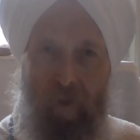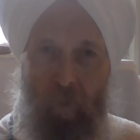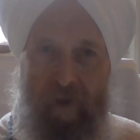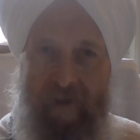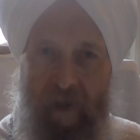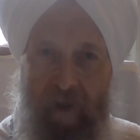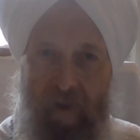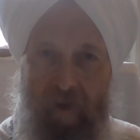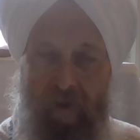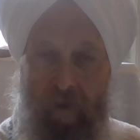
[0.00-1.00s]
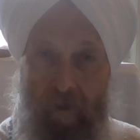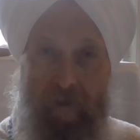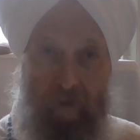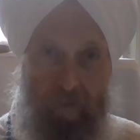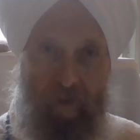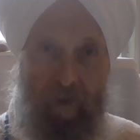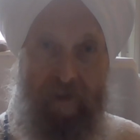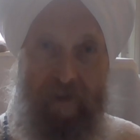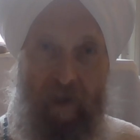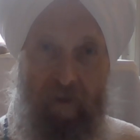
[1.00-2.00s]
we say that there's the other
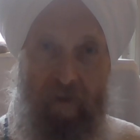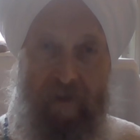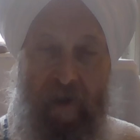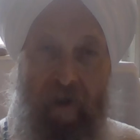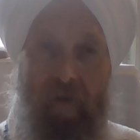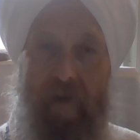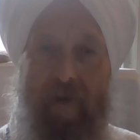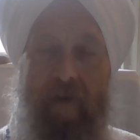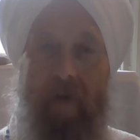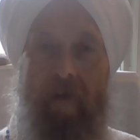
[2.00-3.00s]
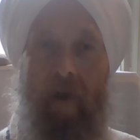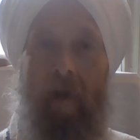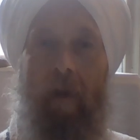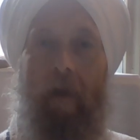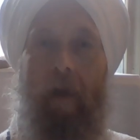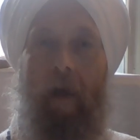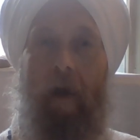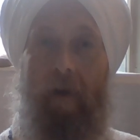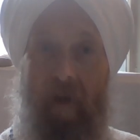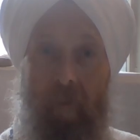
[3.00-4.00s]
side of the saying is that a
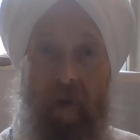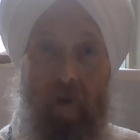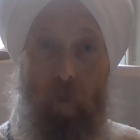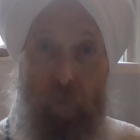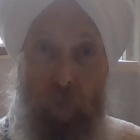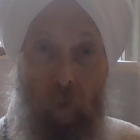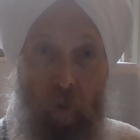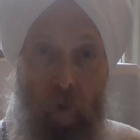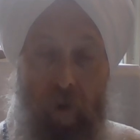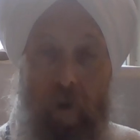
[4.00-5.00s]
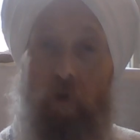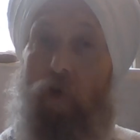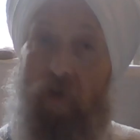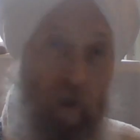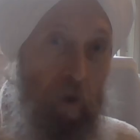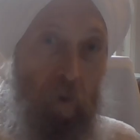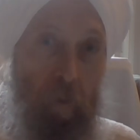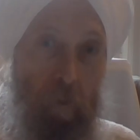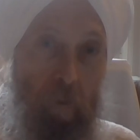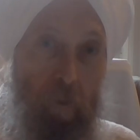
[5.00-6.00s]
dummy, a fool, should stay at
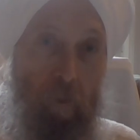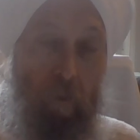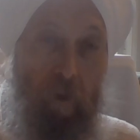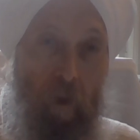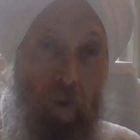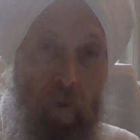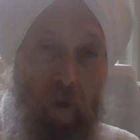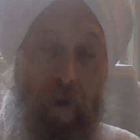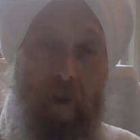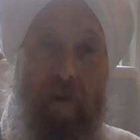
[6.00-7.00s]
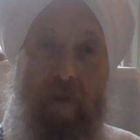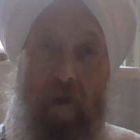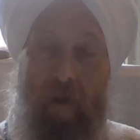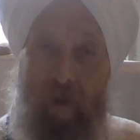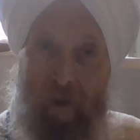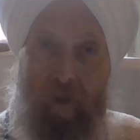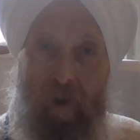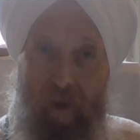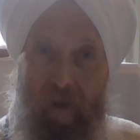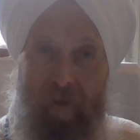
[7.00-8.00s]
home. Because
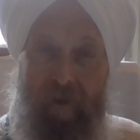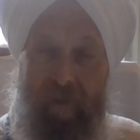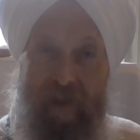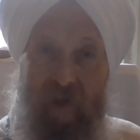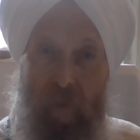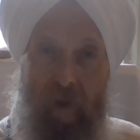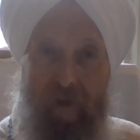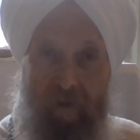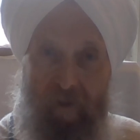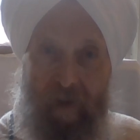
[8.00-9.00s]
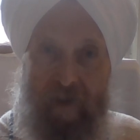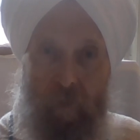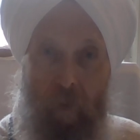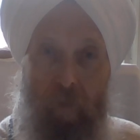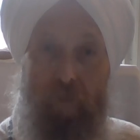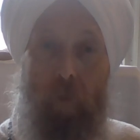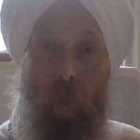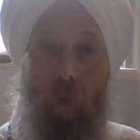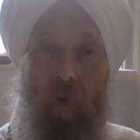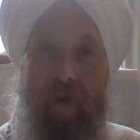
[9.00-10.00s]
that's where a
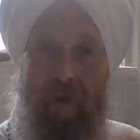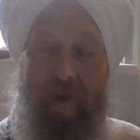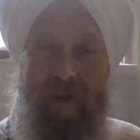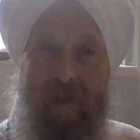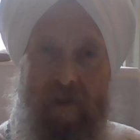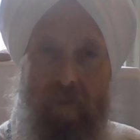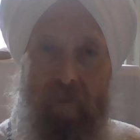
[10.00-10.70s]
fool is